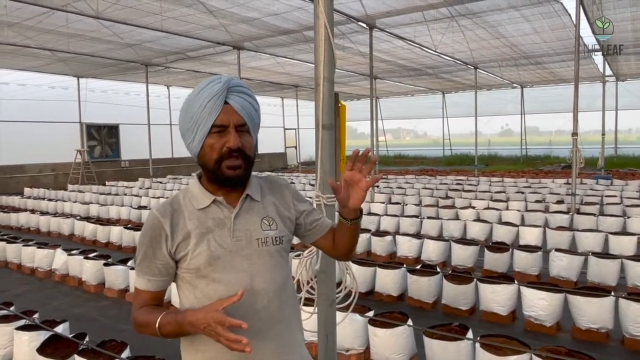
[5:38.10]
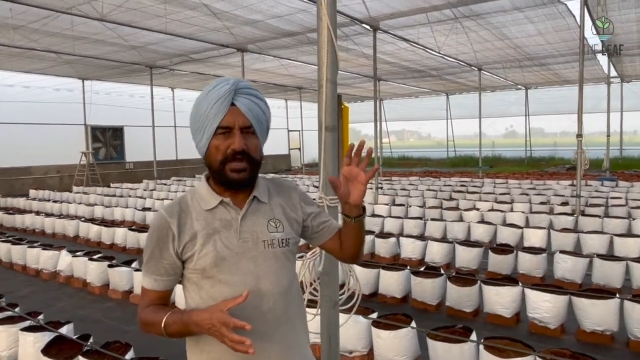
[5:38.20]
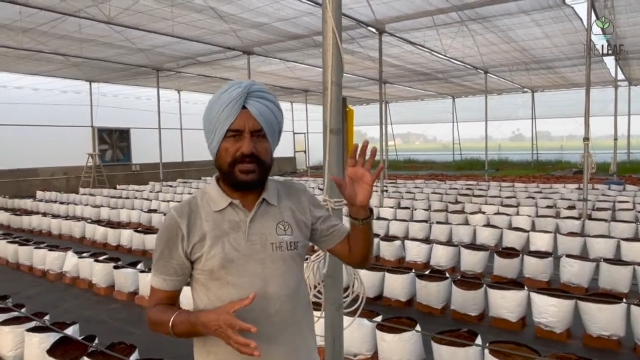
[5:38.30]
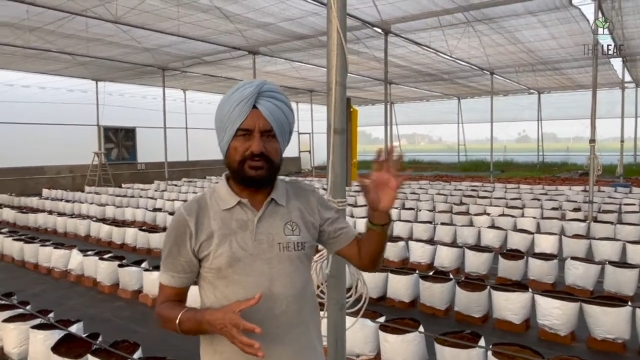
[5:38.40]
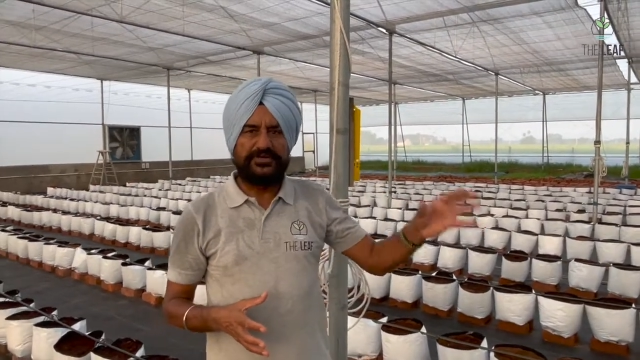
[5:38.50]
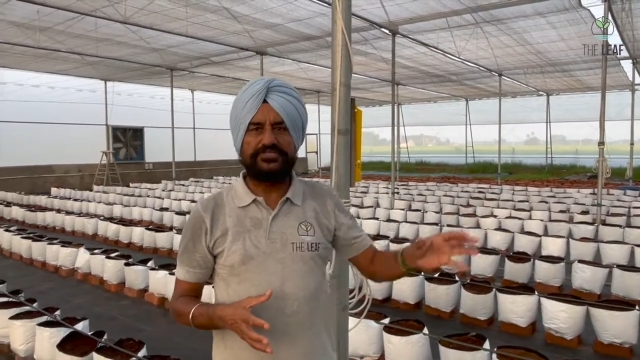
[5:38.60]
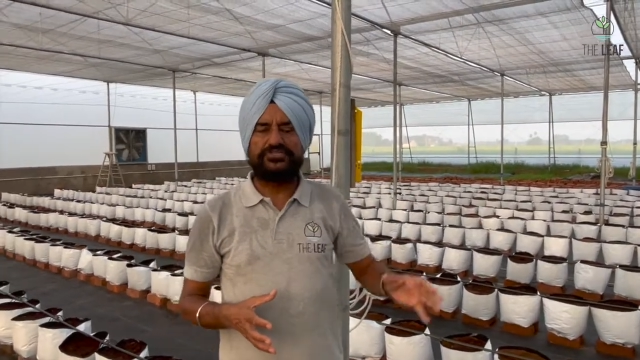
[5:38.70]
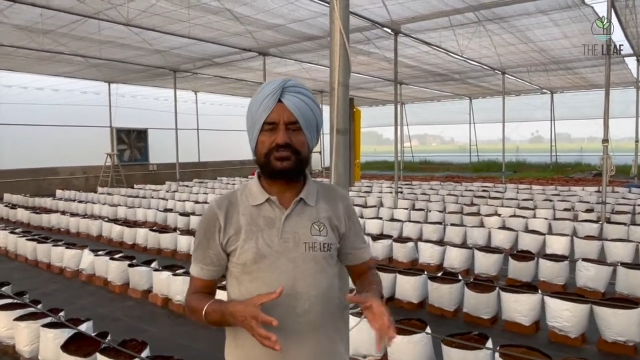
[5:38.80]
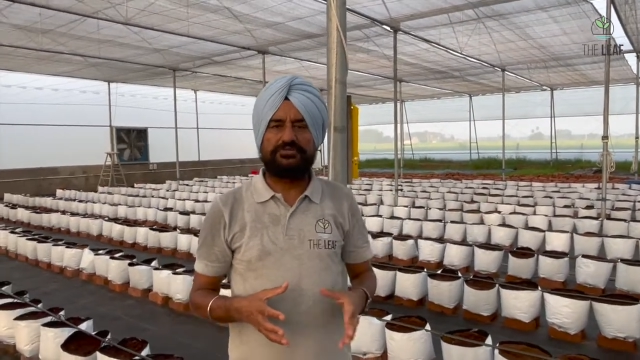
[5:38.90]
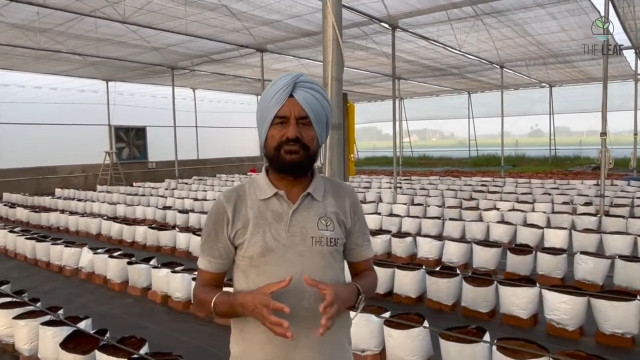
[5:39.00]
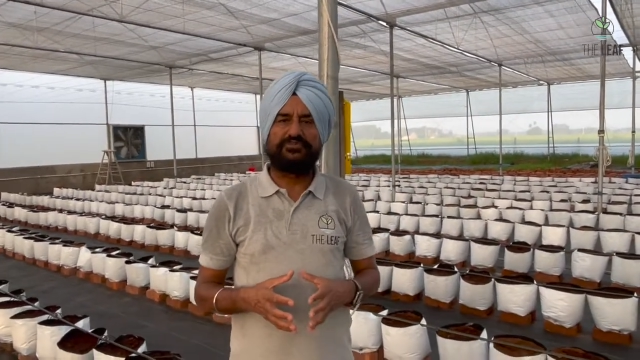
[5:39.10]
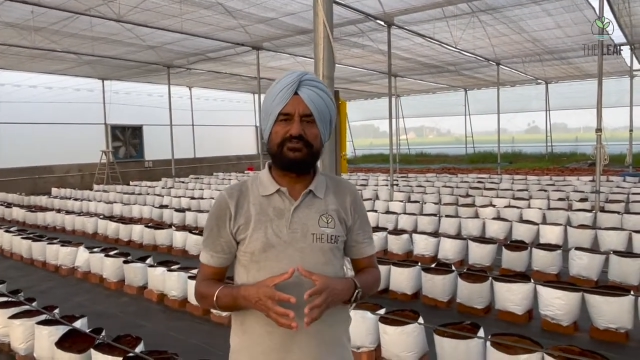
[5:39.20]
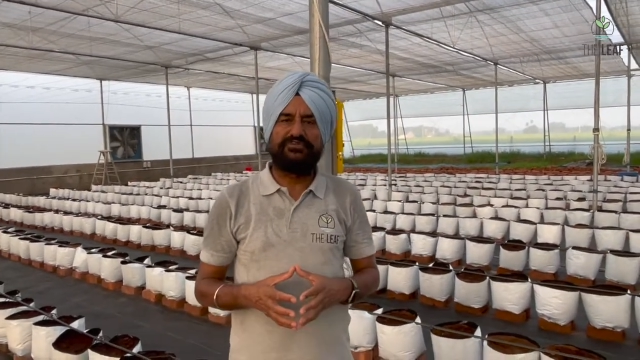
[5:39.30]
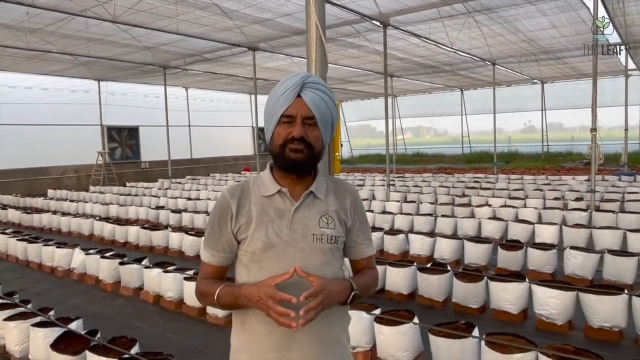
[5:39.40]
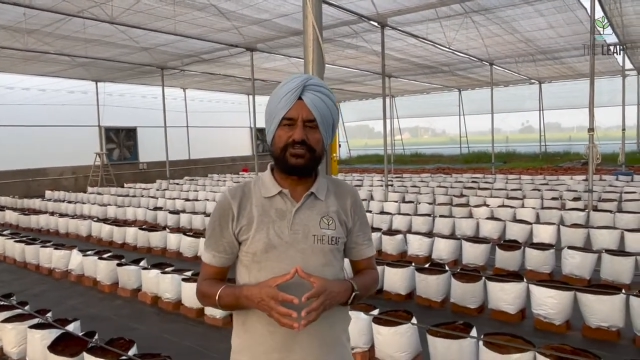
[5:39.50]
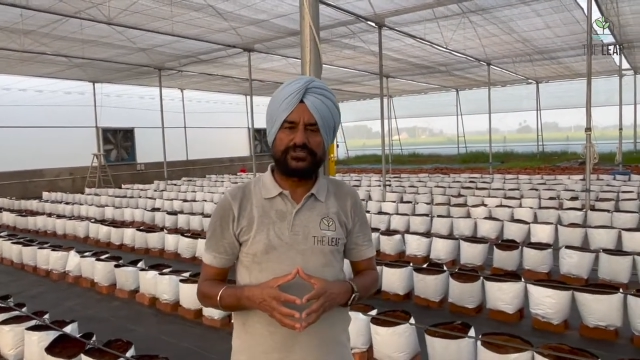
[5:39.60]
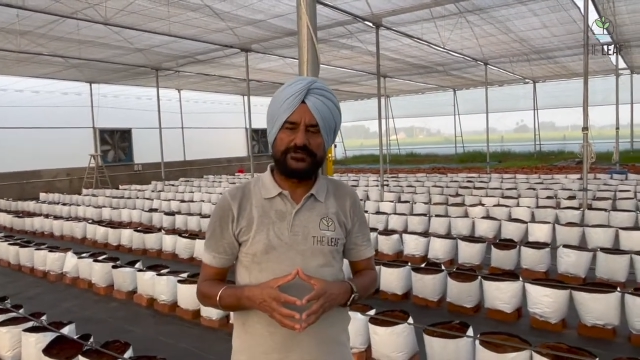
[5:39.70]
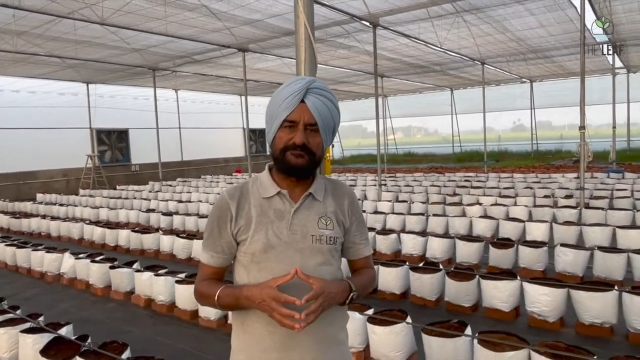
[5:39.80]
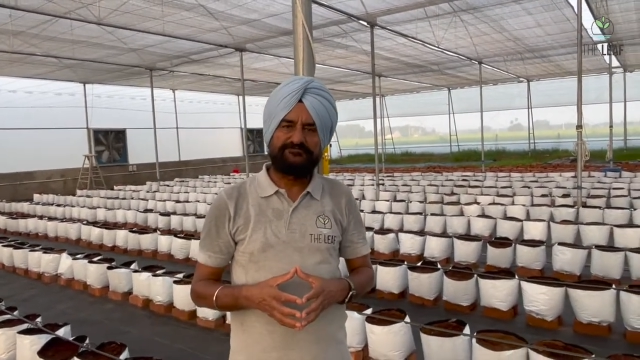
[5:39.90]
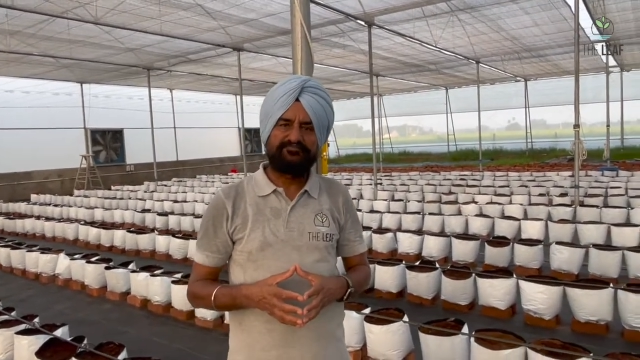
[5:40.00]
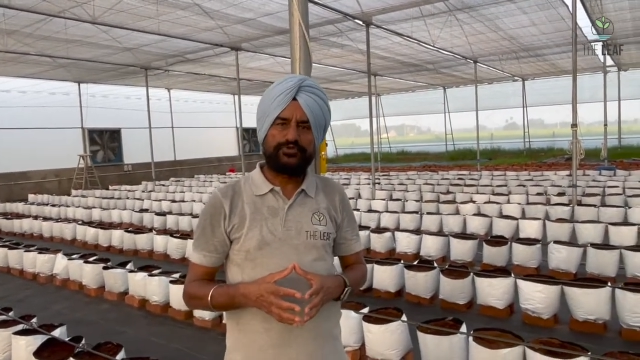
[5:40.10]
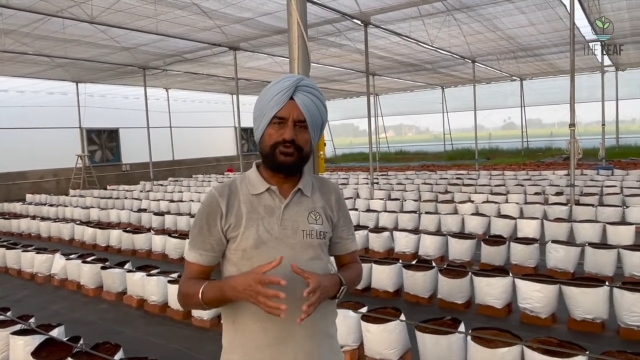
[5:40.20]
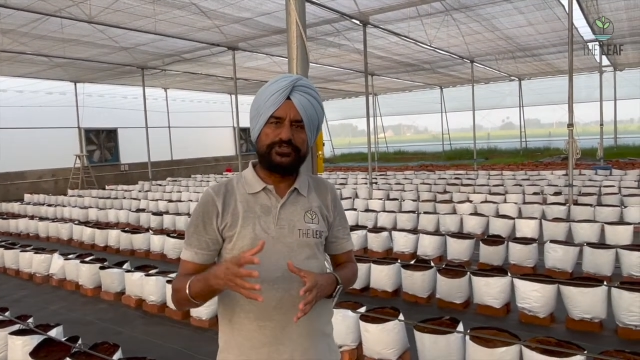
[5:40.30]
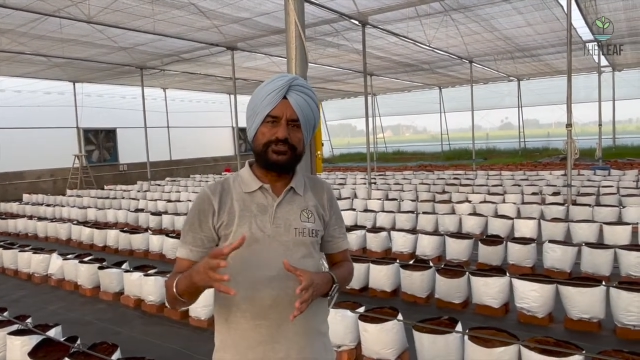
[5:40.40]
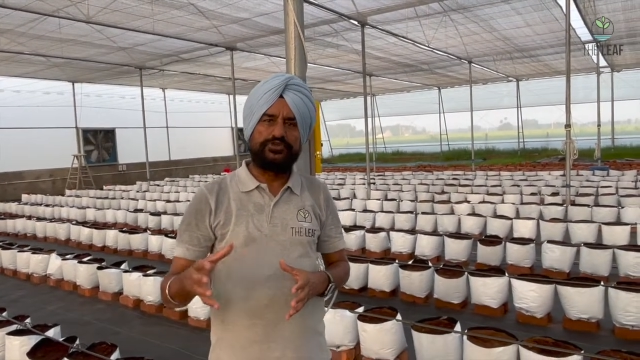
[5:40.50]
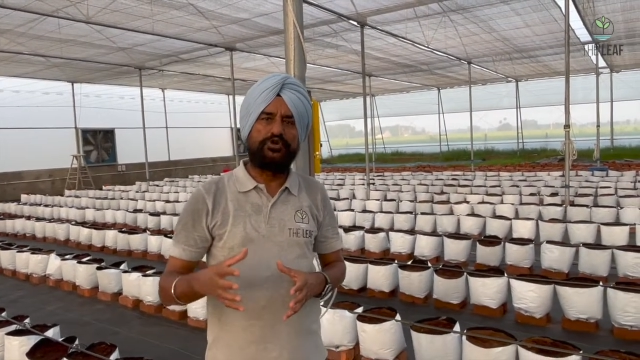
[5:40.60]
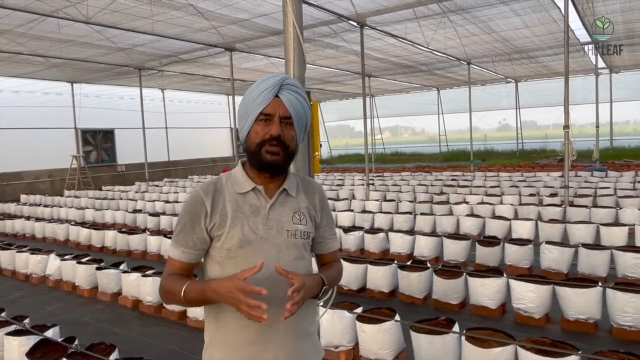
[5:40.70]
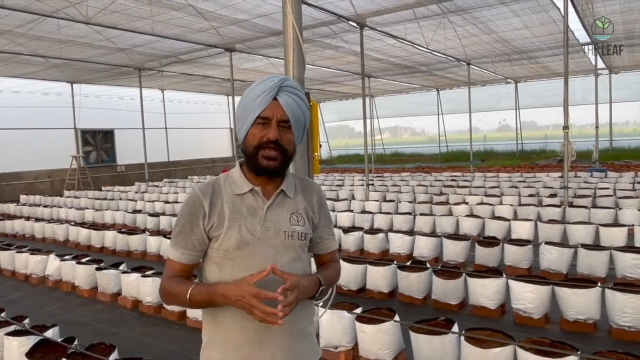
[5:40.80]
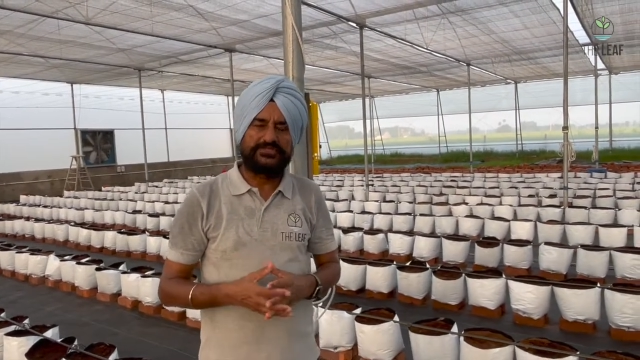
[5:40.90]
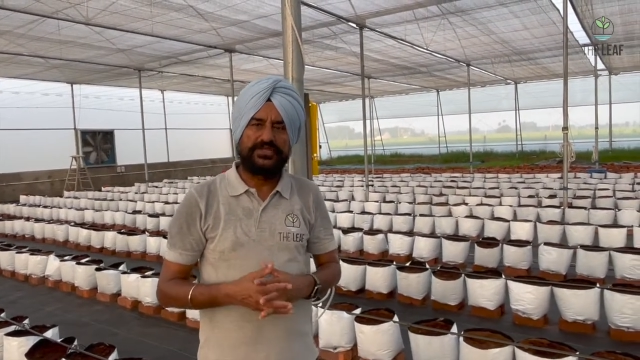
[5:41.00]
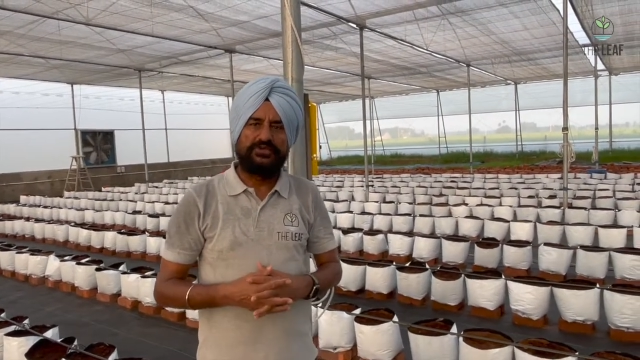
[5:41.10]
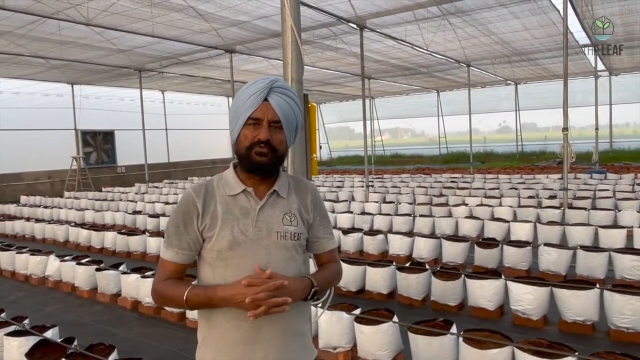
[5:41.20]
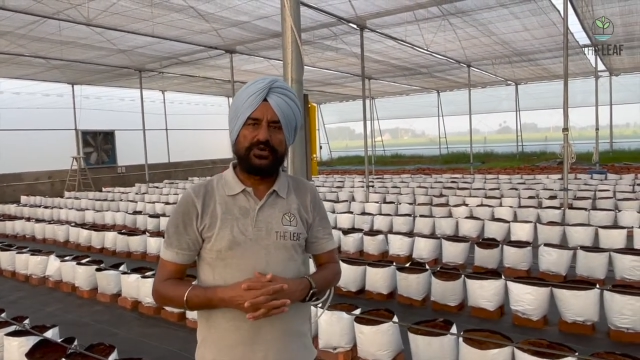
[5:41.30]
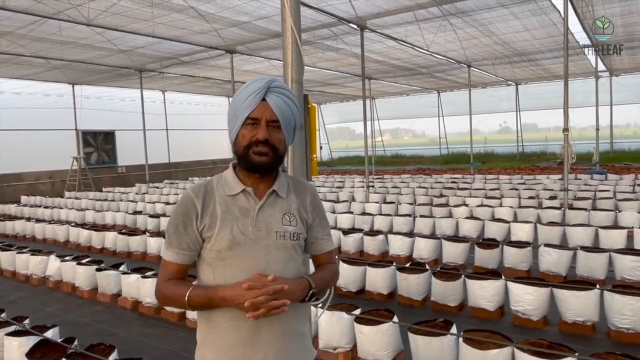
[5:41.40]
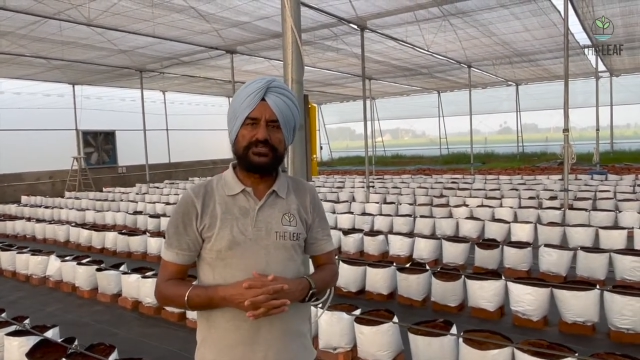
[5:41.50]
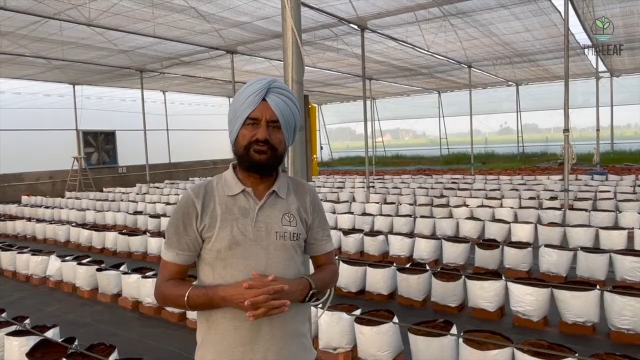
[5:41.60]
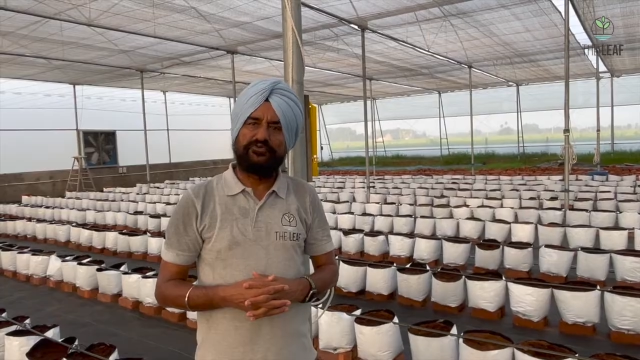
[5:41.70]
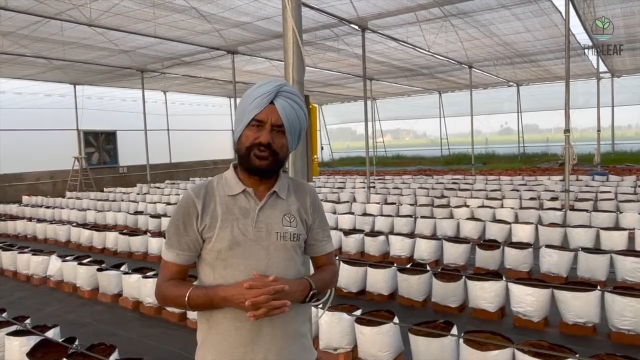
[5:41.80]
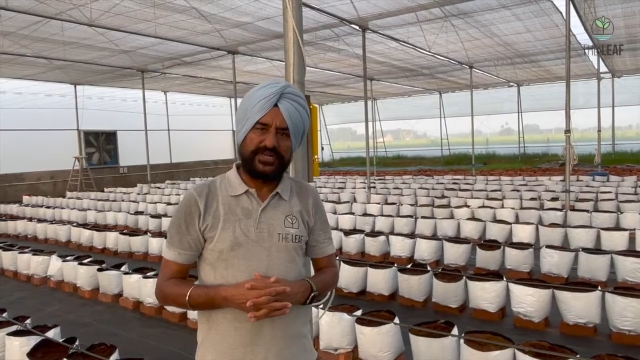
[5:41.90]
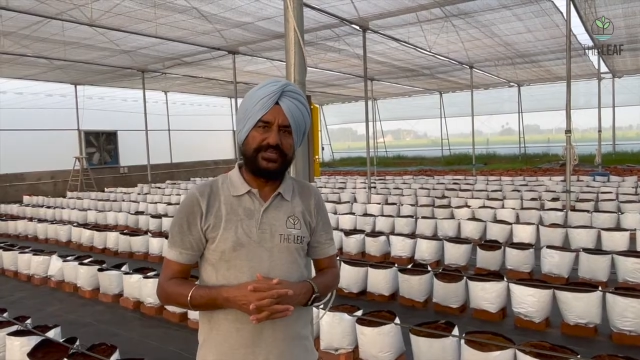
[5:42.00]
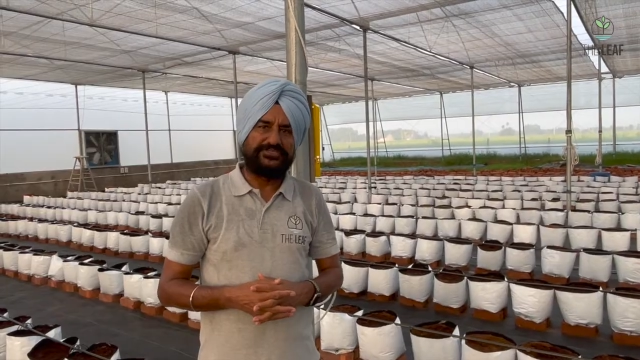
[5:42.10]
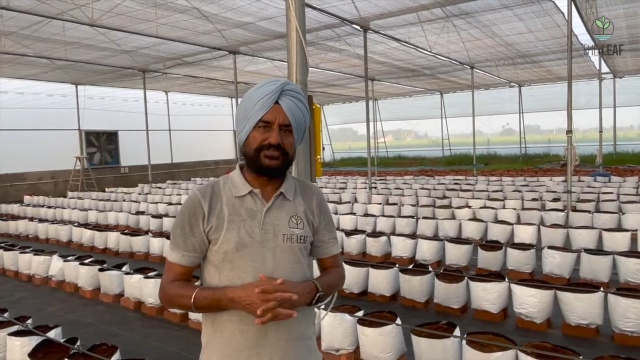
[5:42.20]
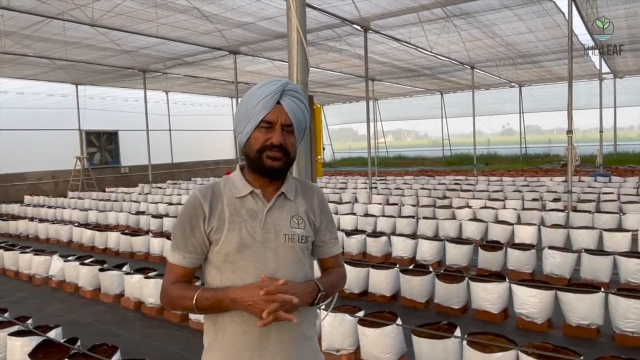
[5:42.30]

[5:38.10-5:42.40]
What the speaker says: automatic system for giving washing to these grow bags once in fortnight.